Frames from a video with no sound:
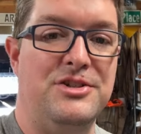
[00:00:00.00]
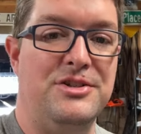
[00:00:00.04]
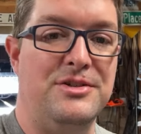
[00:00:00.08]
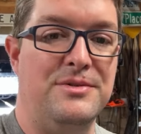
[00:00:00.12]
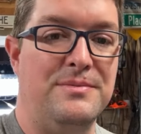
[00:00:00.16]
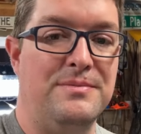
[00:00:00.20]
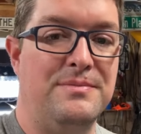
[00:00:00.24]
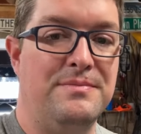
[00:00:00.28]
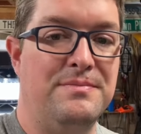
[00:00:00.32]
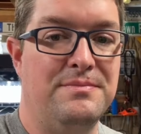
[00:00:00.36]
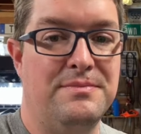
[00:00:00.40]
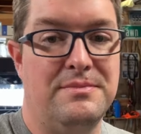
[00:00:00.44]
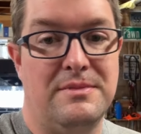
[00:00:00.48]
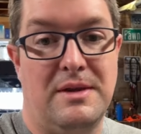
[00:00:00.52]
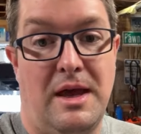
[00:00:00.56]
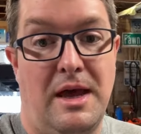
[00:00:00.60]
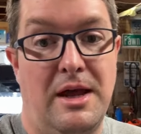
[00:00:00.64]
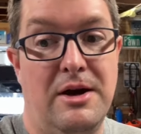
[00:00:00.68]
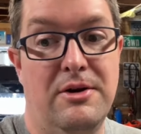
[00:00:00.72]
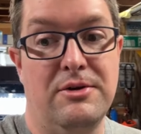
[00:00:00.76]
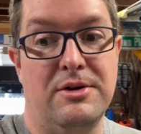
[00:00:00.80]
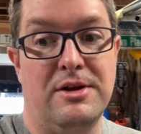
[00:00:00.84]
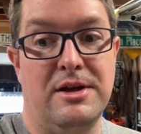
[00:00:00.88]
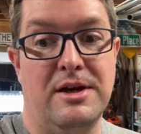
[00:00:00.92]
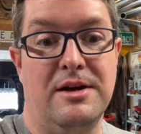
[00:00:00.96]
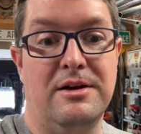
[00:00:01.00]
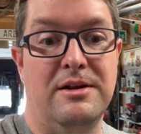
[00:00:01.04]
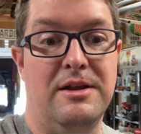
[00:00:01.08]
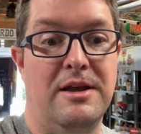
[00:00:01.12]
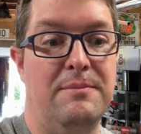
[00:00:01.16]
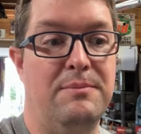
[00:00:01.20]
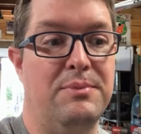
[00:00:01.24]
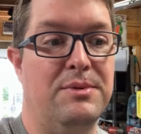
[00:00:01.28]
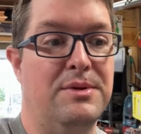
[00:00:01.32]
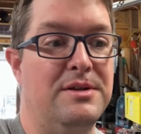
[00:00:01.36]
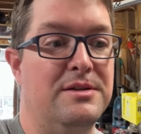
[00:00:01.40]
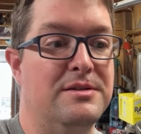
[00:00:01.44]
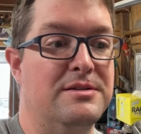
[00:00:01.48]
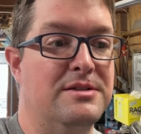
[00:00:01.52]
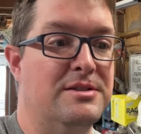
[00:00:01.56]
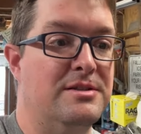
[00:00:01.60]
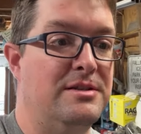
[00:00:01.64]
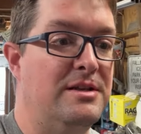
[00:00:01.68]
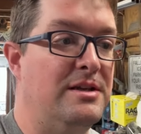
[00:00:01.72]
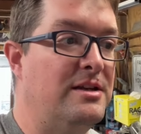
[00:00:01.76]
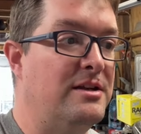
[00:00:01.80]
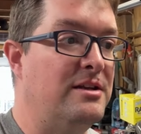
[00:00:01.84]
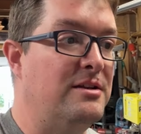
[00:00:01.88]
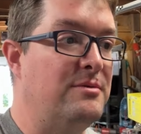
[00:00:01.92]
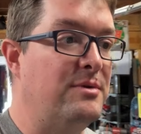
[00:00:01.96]
And I don't care, that place
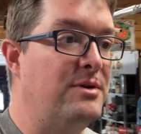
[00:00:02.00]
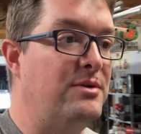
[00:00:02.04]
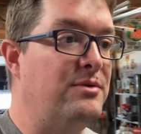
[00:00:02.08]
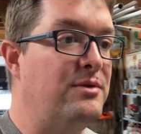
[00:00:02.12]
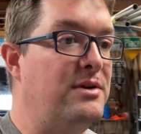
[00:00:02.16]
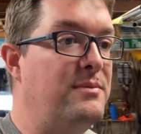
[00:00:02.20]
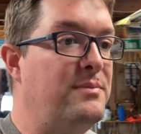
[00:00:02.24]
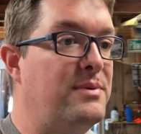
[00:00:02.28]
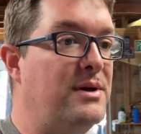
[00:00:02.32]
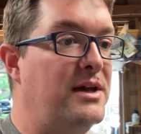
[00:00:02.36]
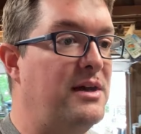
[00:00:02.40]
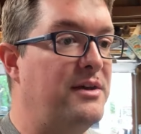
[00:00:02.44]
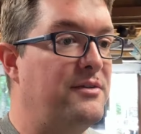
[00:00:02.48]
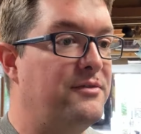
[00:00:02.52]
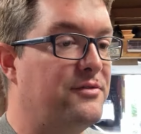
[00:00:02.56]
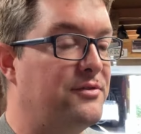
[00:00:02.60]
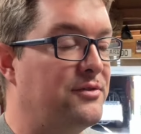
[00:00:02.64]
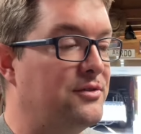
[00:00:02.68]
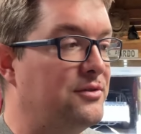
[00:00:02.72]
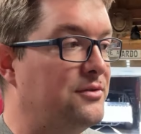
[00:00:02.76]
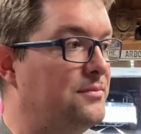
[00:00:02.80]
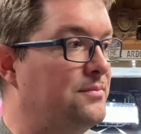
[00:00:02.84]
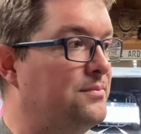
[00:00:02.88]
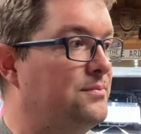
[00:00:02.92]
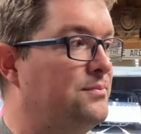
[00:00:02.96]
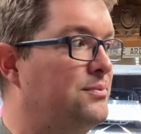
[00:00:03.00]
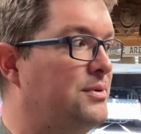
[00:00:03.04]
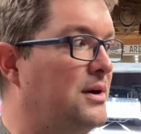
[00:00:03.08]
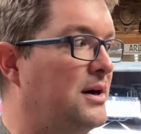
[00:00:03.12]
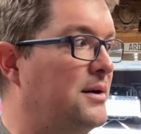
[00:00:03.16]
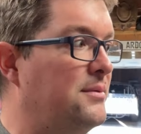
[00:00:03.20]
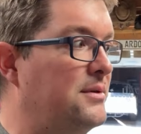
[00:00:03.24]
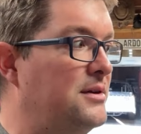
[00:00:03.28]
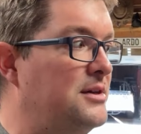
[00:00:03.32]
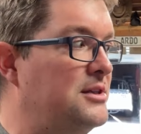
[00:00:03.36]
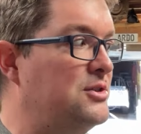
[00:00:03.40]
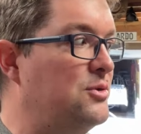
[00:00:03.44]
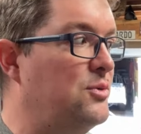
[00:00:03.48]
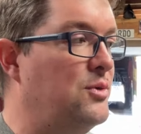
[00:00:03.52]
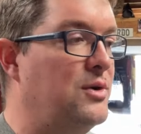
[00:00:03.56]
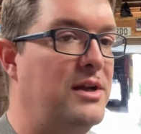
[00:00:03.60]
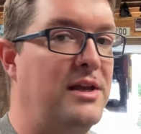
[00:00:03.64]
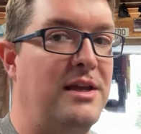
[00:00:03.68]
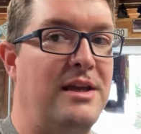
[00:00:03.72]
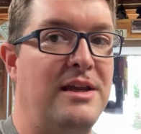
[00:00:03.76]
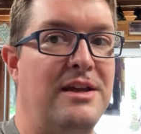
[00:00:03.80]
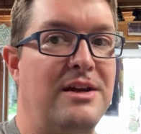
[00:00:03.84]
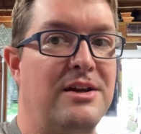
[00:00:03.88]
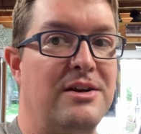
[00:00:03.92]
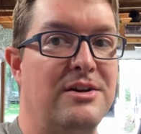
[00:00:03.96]
needed to be repaved for probably 20
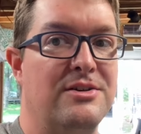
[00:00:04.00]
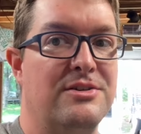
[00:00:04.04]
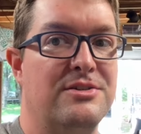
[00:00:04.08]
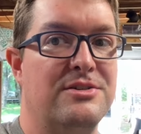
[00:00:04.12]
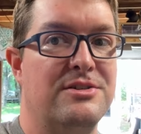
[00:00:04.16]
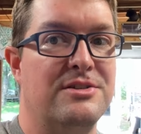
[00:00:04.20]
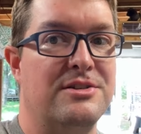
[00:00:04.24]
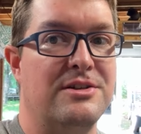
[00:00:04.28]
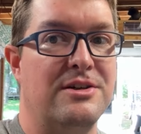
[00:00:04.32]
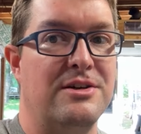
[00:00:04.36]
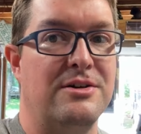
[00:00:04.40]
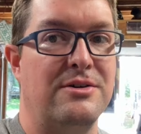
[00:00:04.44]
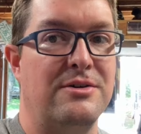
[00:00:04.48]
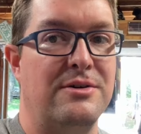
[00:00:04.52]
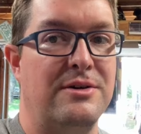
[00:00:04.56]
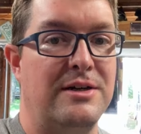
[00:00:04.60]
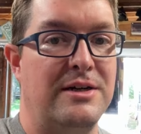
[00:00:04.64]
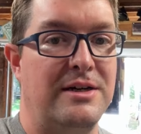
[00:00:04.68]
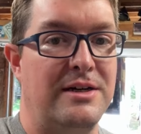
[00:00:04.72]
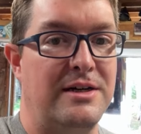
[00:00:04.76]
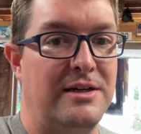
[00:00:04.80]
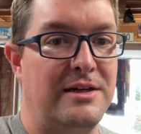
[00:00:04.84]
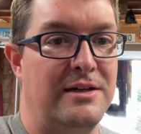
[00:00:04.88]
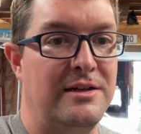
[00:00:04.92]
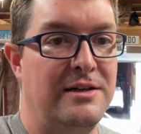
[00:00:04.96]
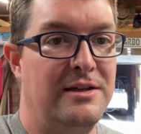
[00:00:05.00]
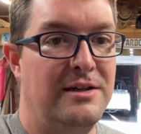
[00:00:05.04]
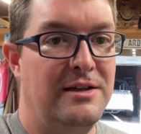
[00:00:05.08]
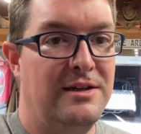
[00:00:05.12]
years, so